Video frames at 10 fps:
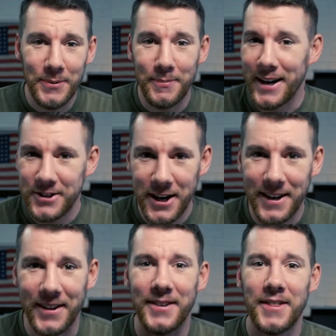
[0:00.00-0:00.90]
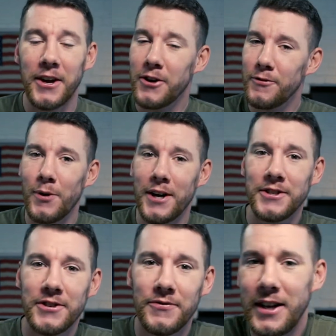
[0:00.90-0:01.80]
my channel. Thank you for watching
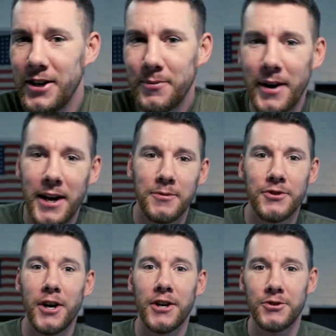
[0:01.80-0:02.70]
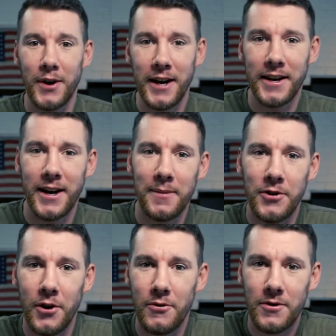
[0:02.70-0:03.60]
this video. My name is Josh Hway and I'm
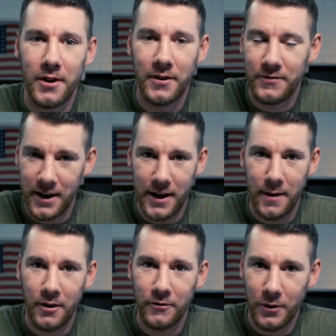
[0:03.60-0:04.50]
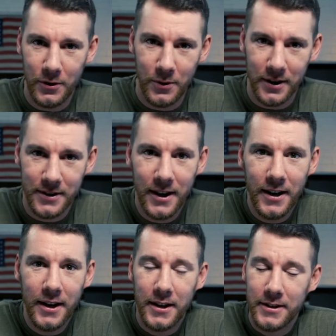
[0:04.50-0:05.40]
the owner of Dynamic Photowerks.
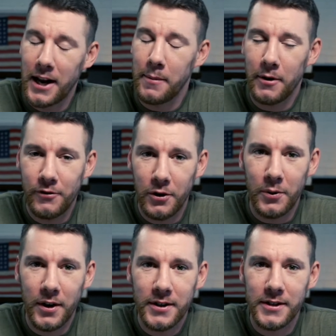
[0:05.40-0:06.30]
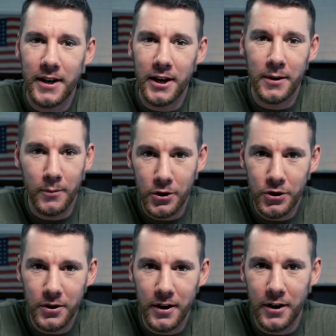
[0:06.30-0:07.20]
Dynamic Photowerks is a
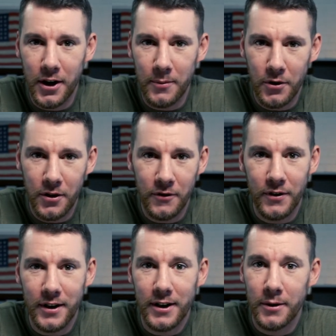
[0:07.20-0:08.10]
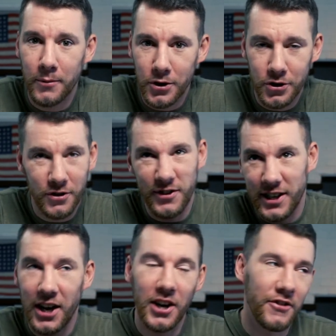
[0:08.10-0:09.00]
commercial and automotive commercial
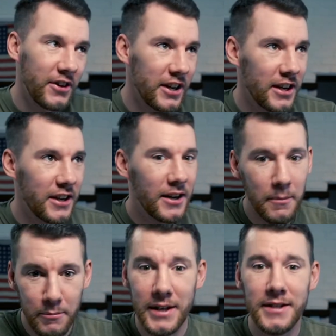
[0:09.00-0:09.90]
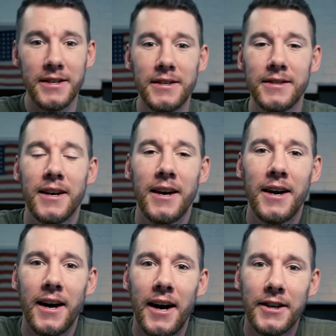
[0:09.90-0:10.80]
photography business.
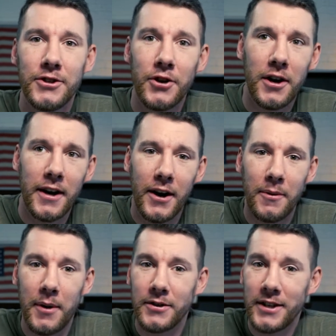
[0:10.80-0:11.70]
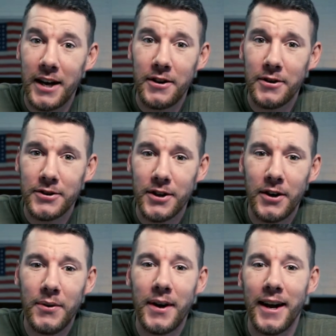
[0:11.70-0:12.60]
I started out about 10 years
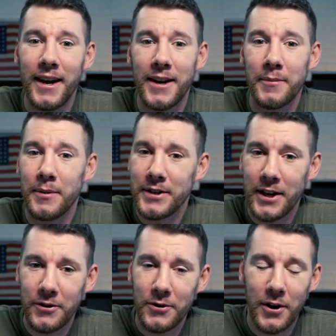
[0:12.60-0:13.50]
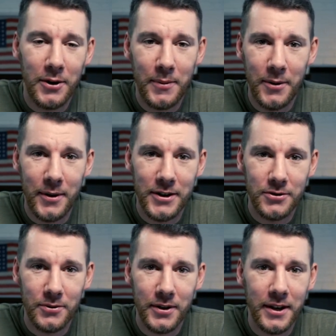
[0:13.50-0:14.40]
ago and I'm going to be telling you all about my
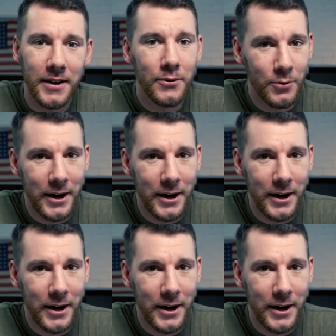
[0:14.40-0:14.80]
story right